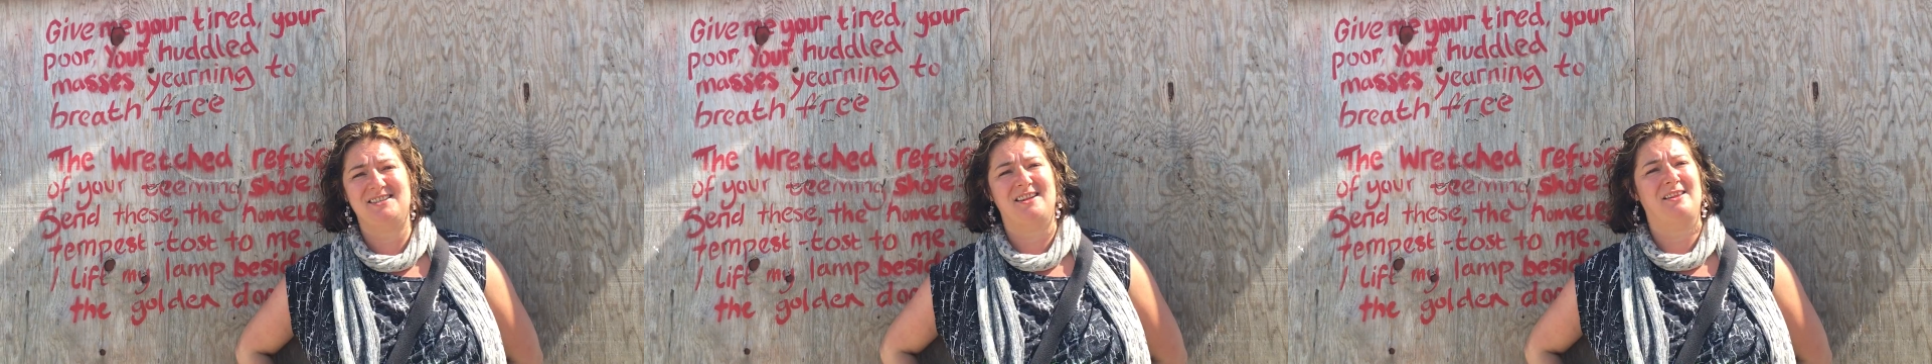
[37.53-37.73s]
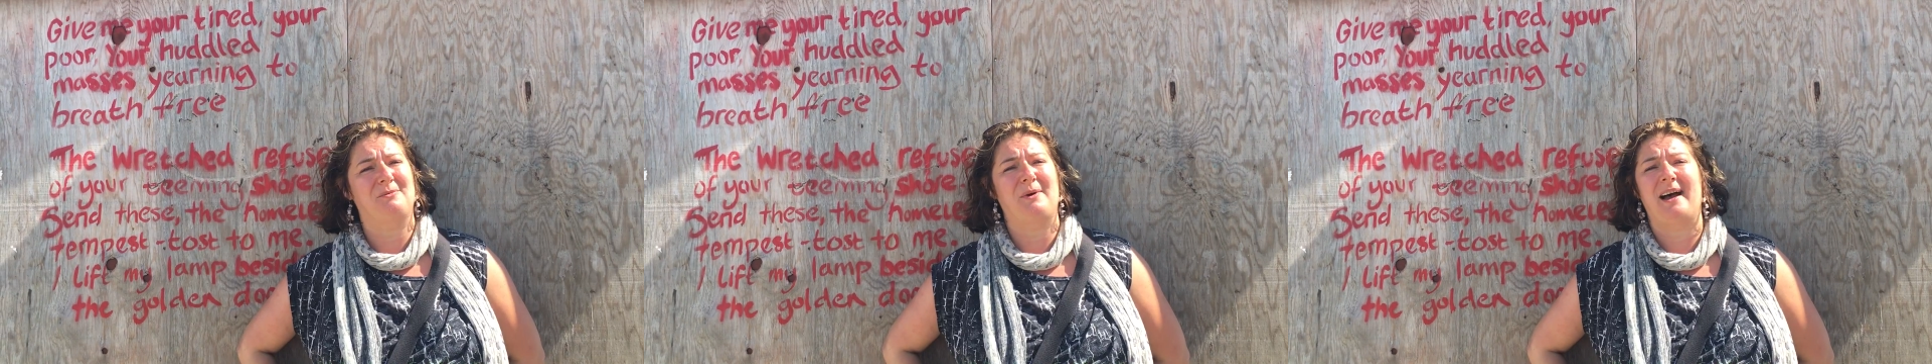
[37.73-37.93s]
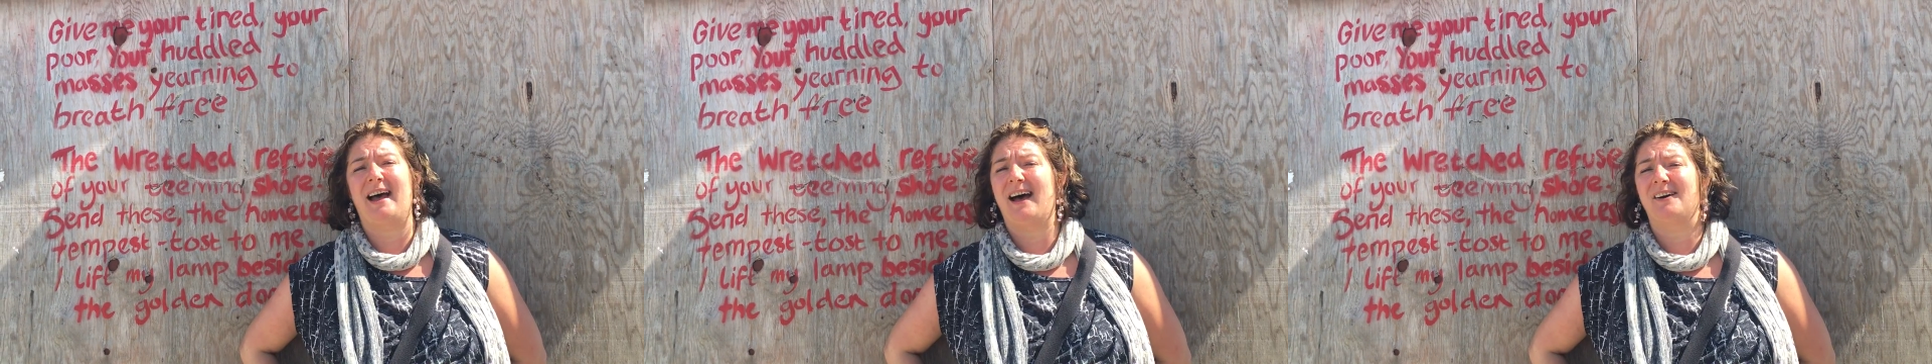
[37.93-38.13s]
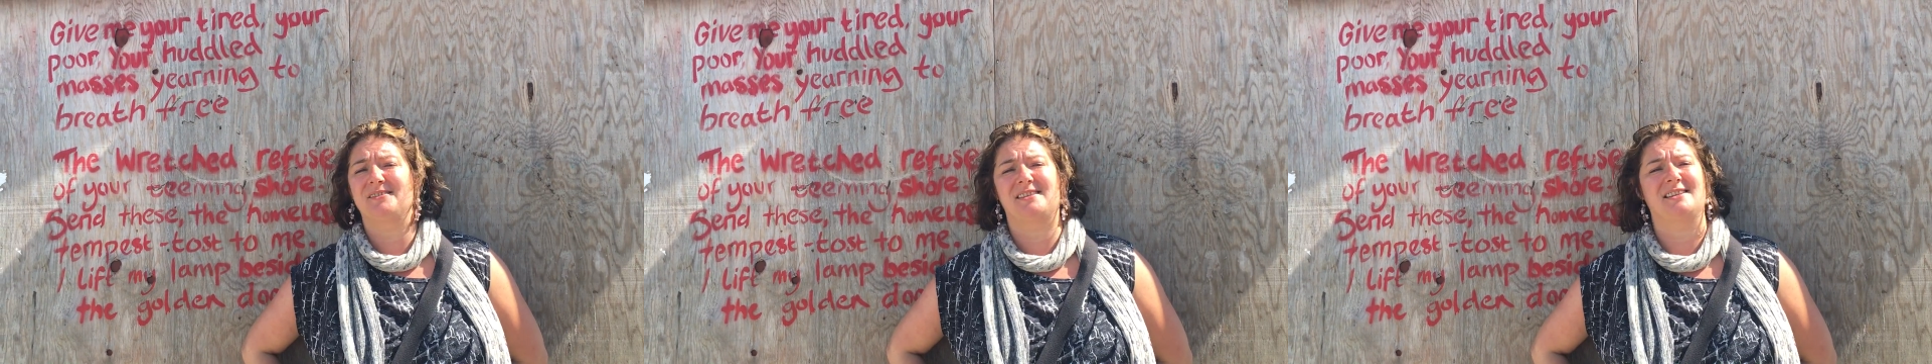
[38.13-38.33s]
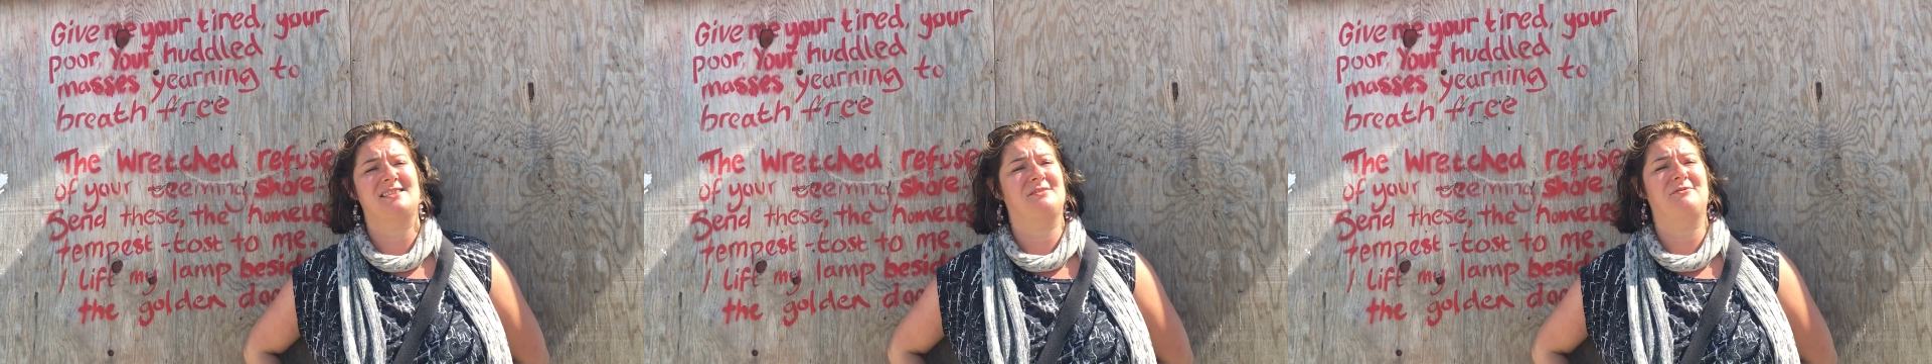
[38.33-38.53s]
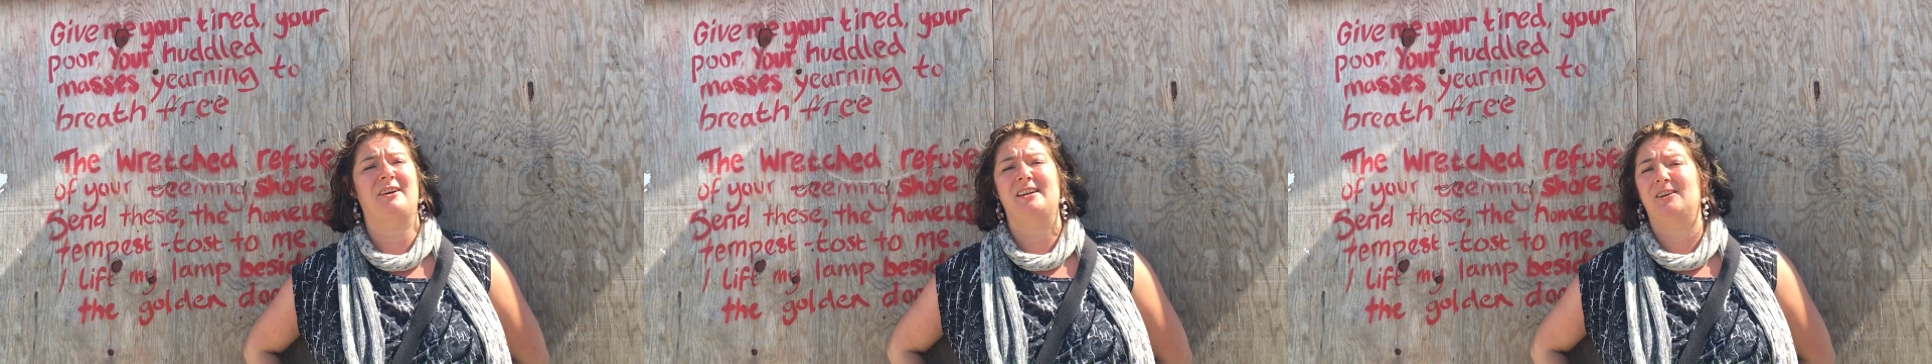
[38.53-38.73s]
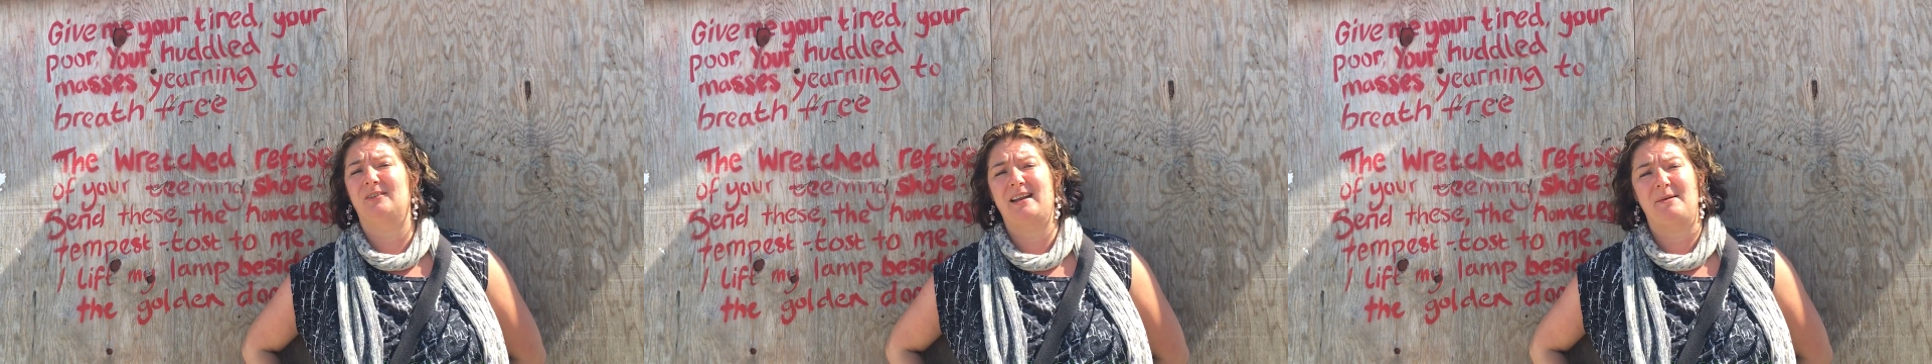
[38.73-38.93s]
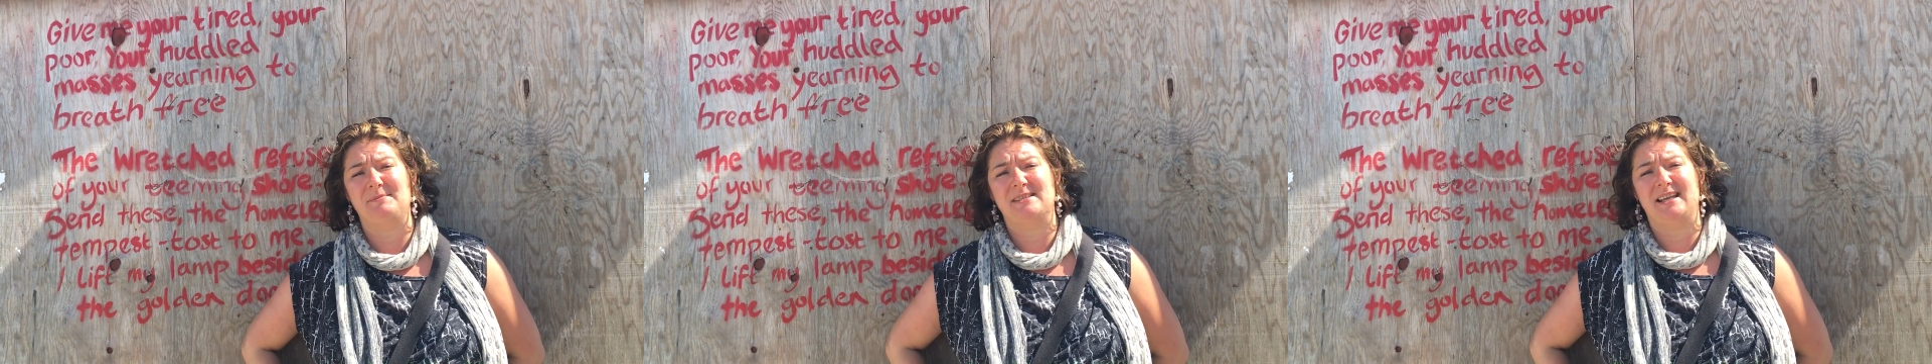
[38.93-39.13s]
The warehouses are running
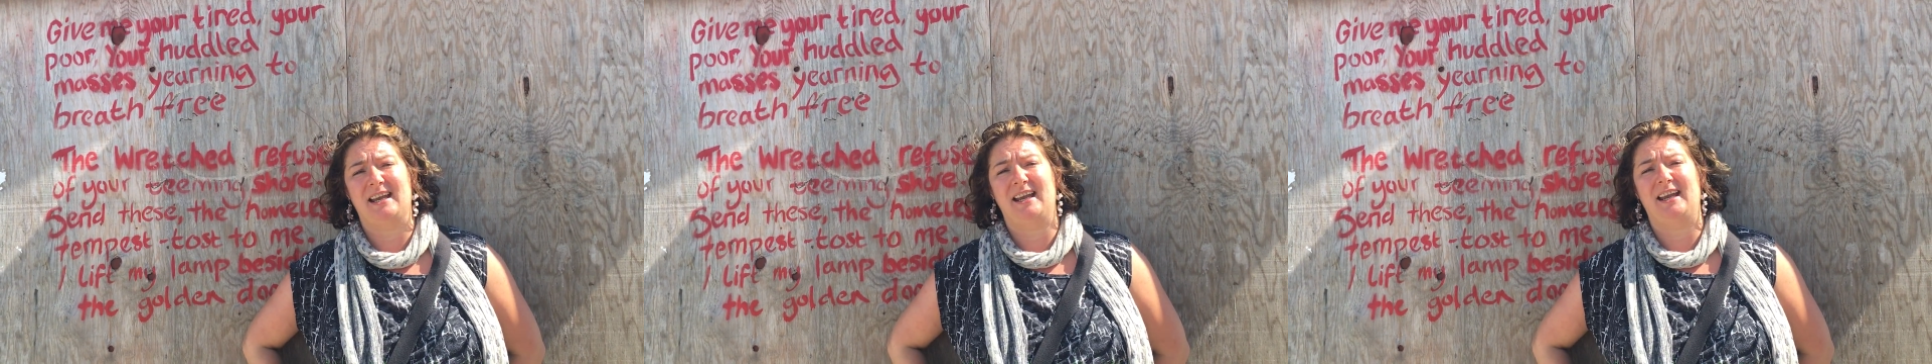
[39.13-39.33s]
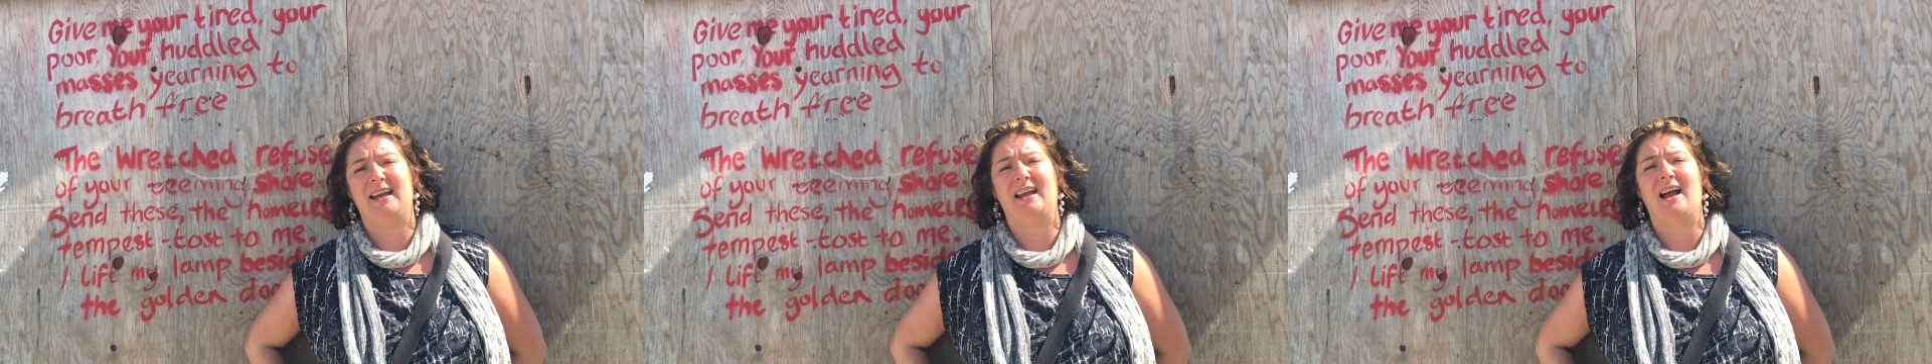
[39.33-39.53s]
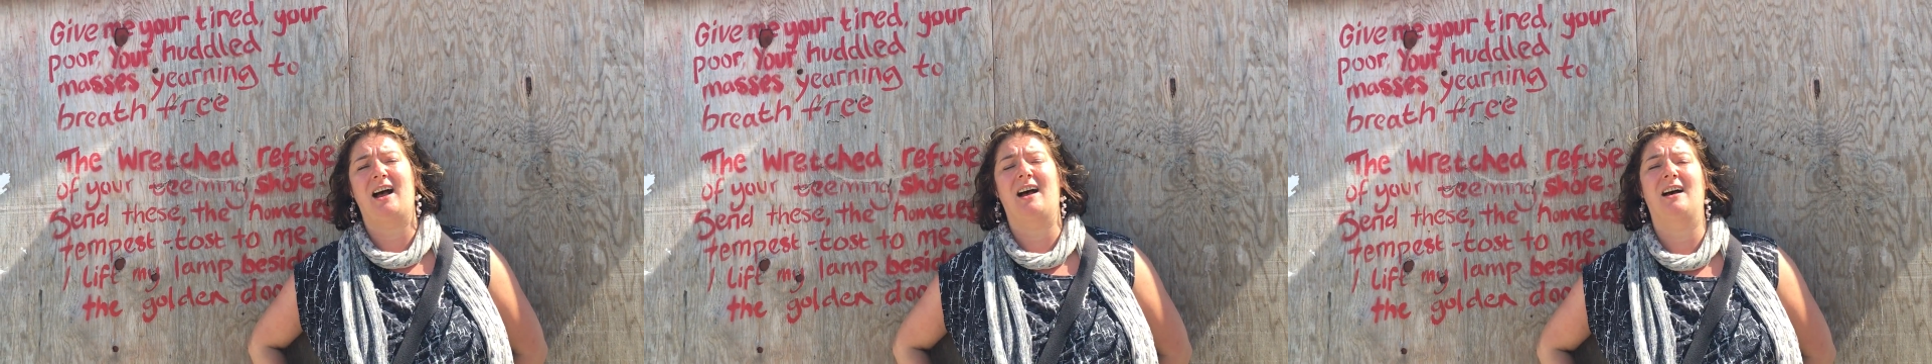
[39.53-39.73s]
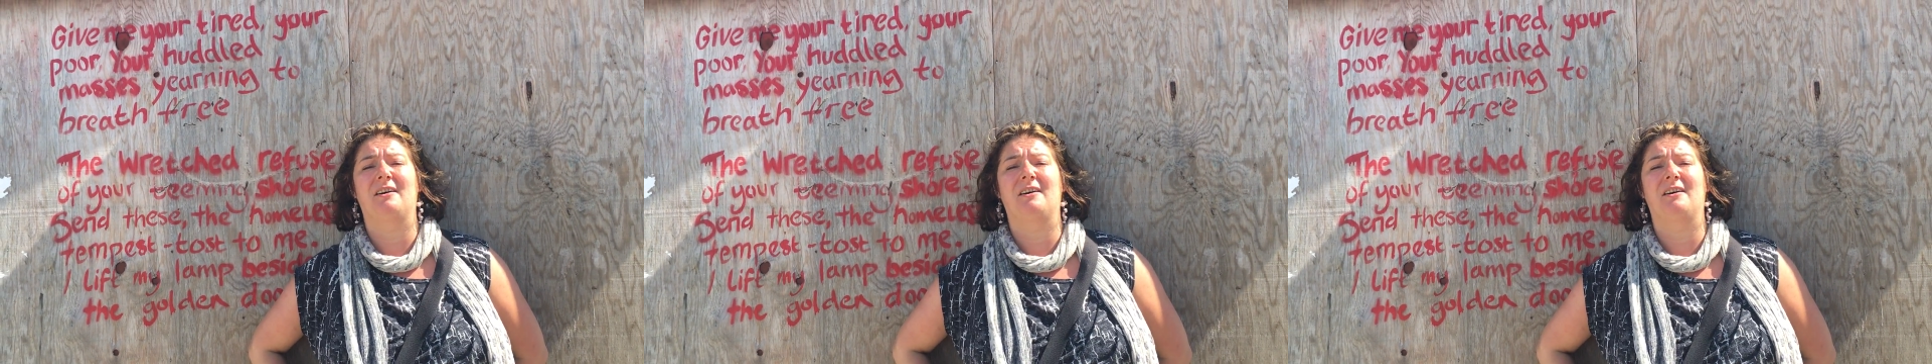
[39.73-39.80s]
on empty.